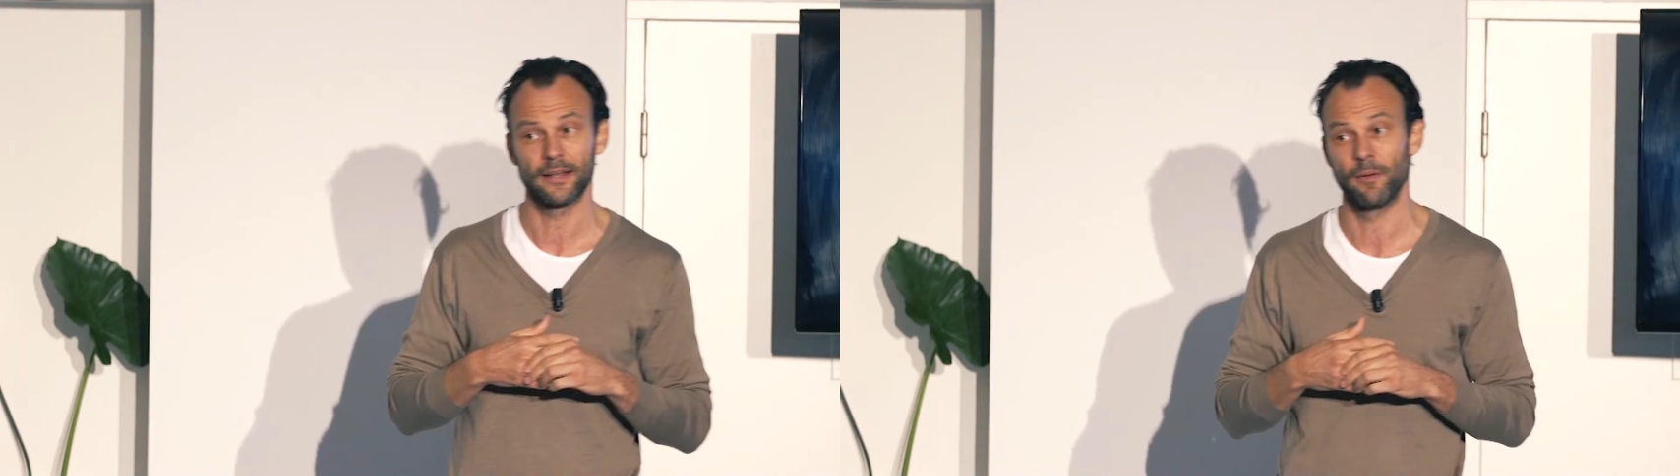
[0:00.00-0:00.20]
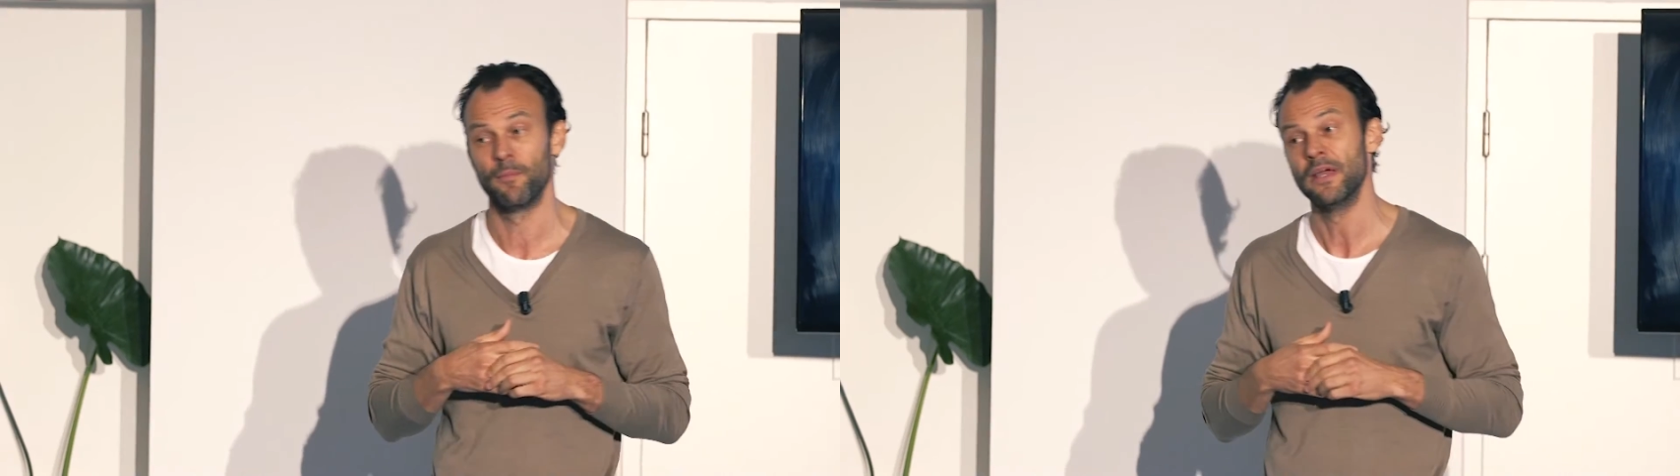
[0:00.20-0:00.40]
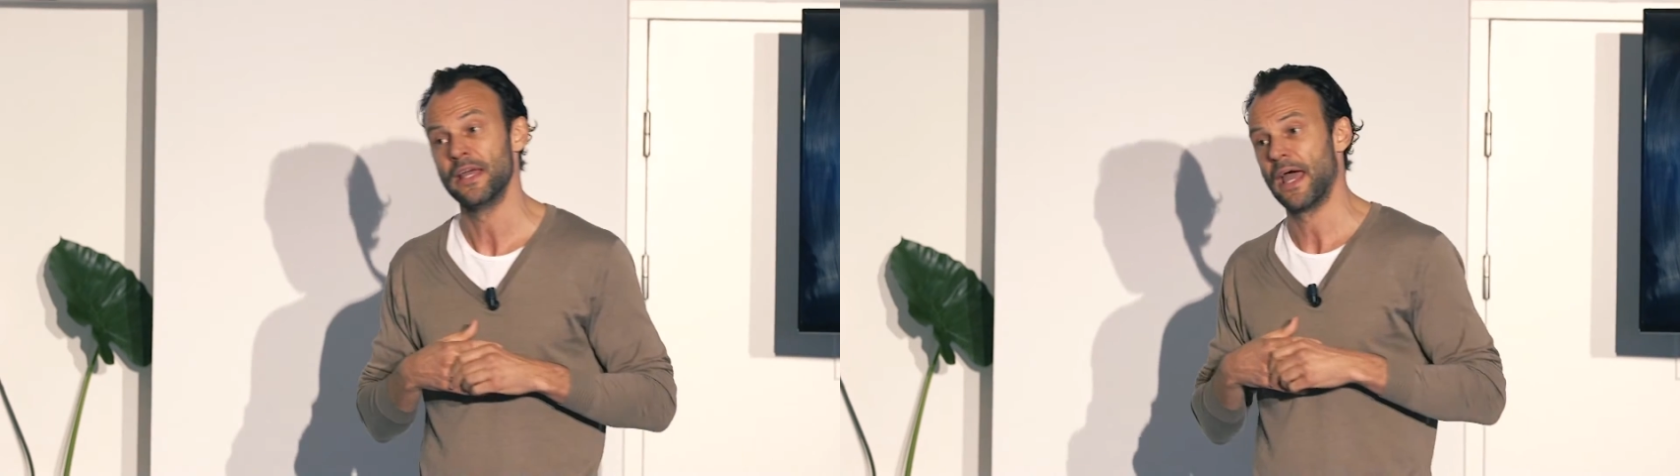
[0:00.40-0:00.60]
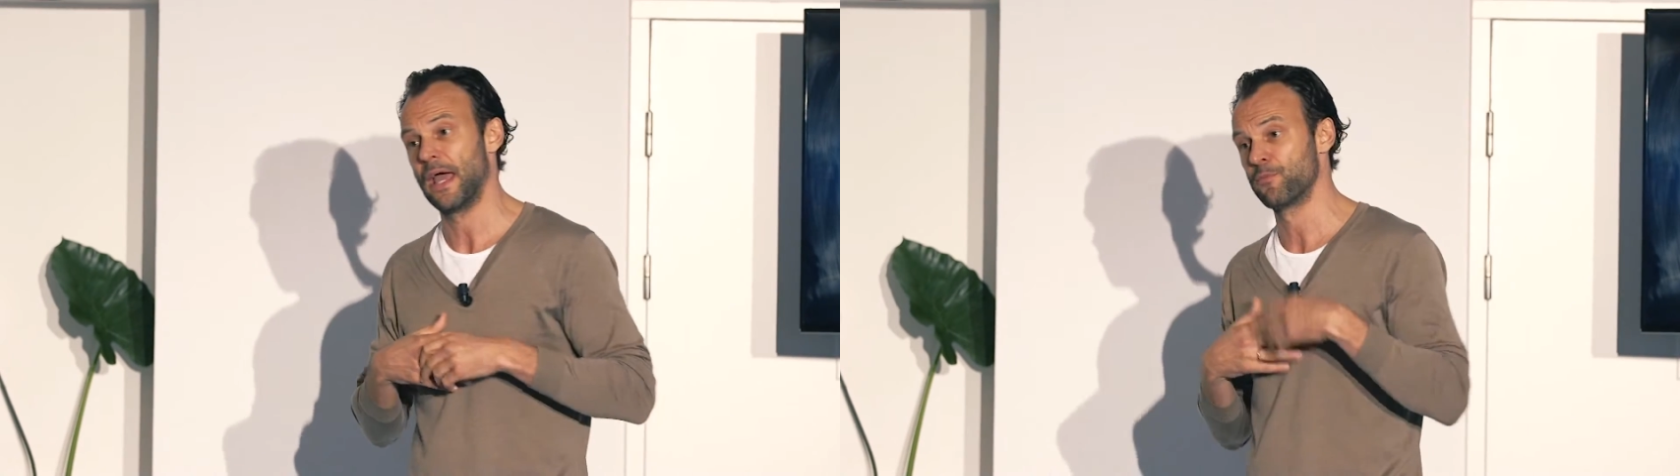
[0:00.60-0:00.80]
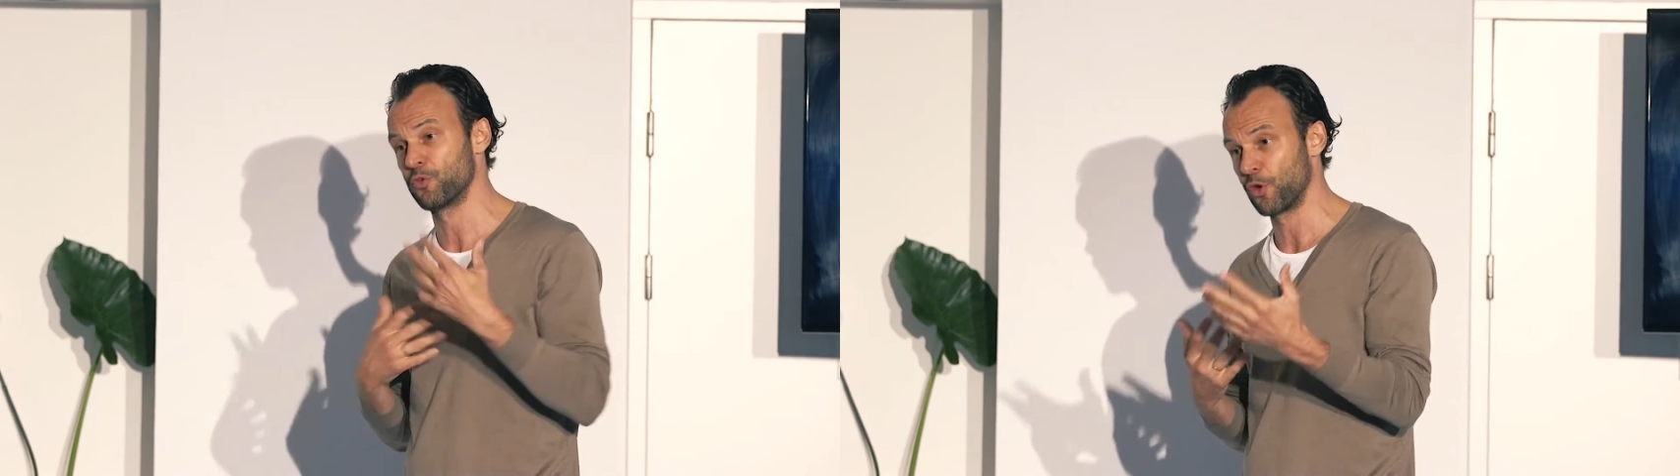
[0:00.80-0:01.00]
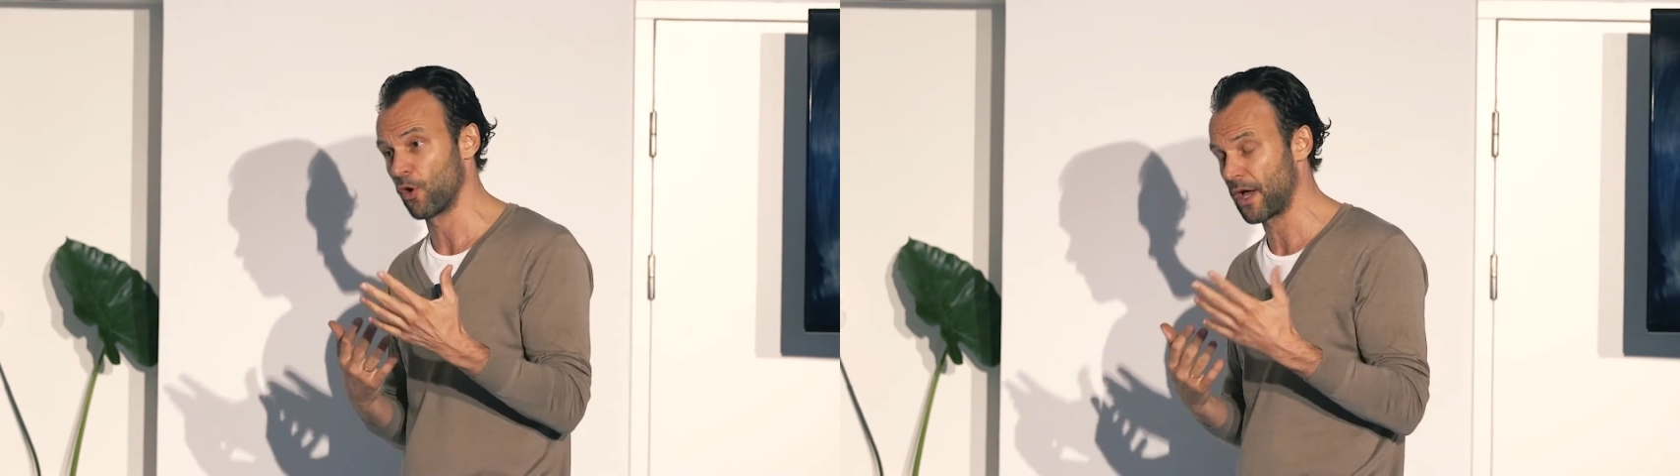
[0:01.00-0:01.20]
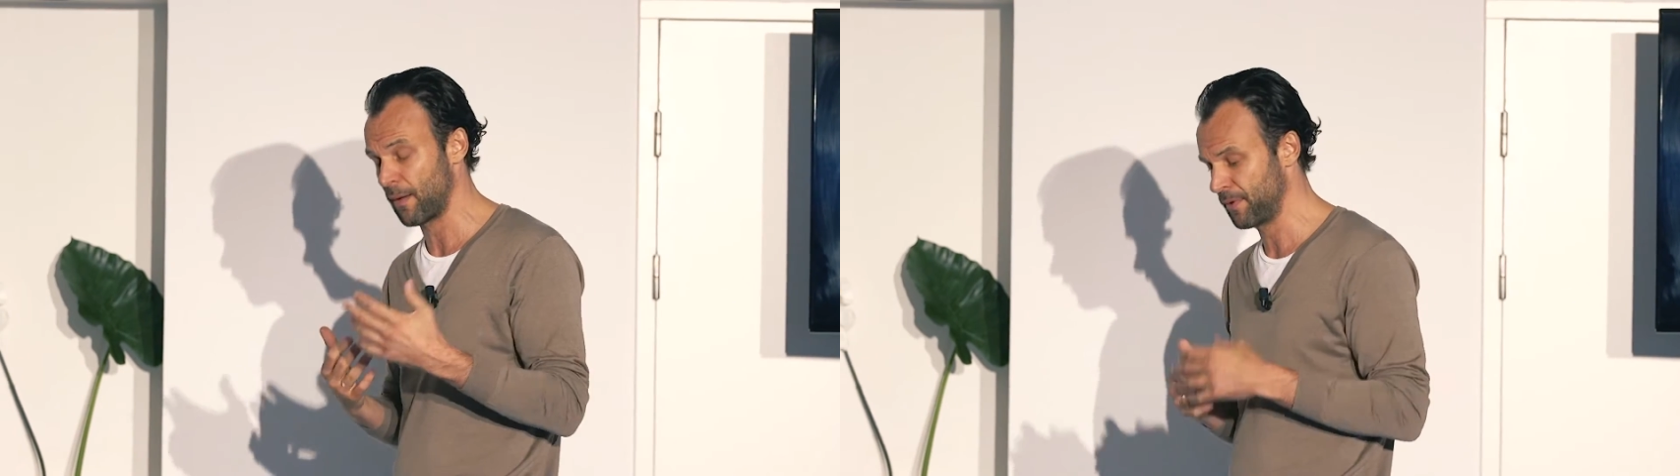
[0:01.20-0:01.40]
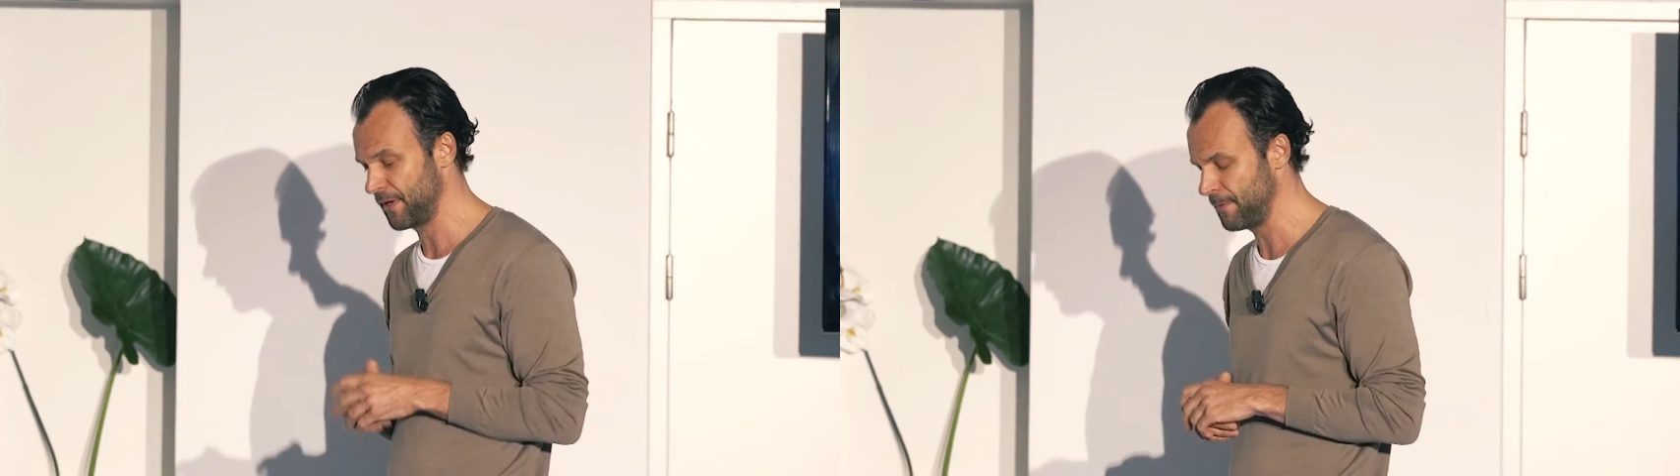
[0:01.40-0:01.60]
them to your
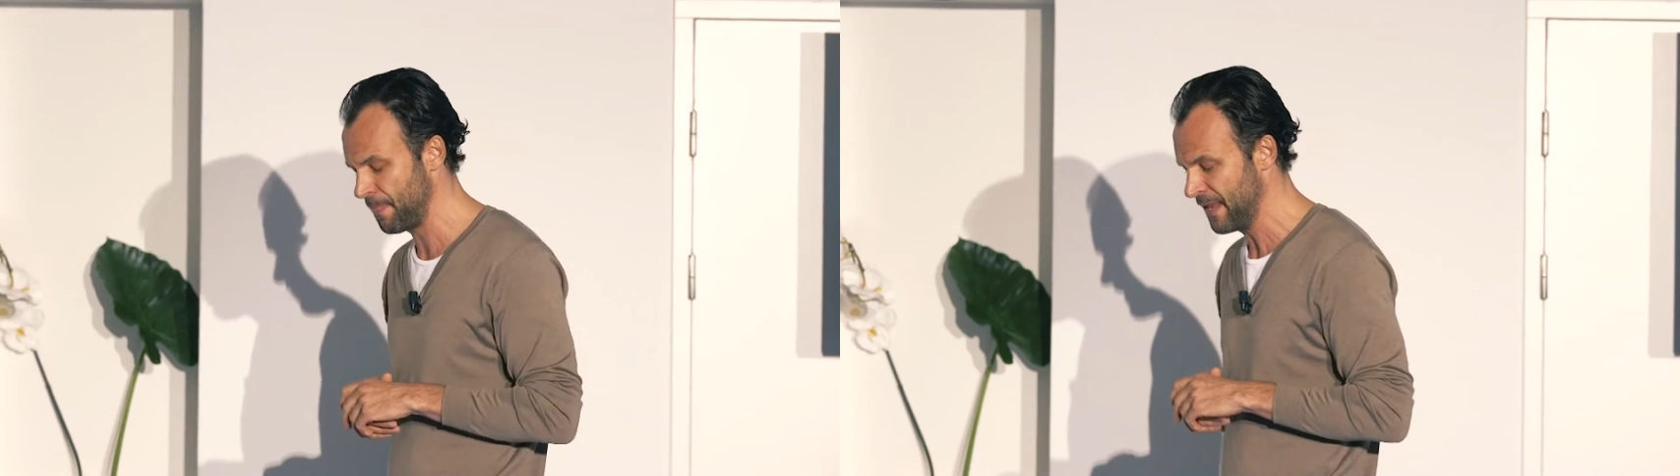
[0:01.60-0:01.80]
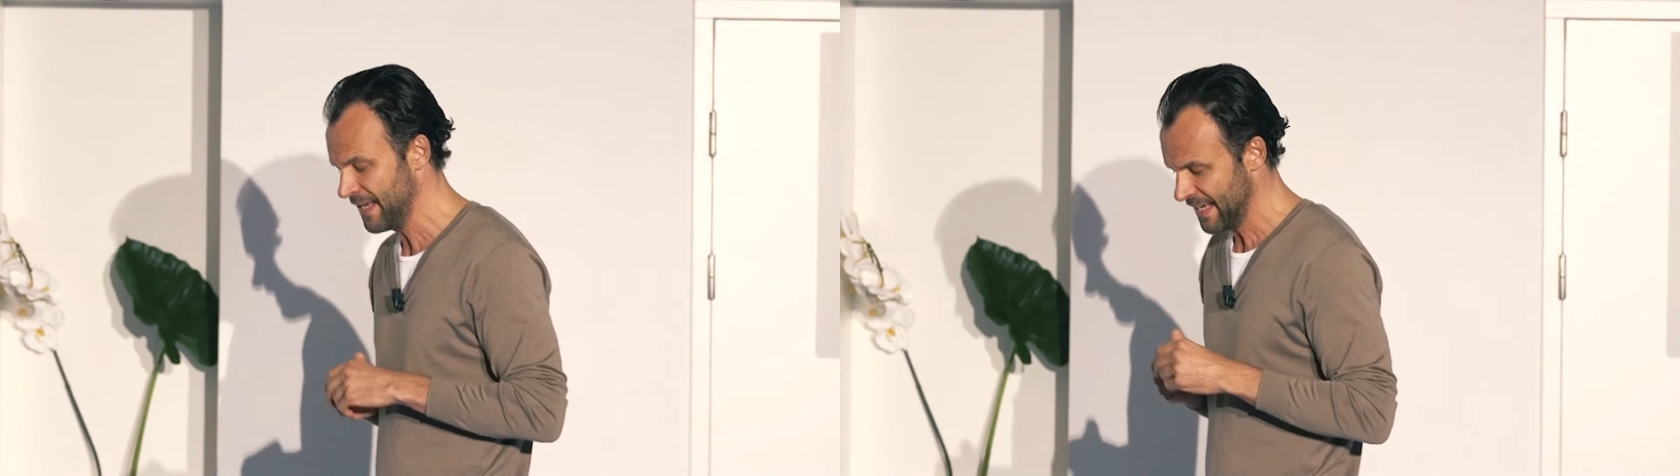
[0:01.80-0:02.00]
company.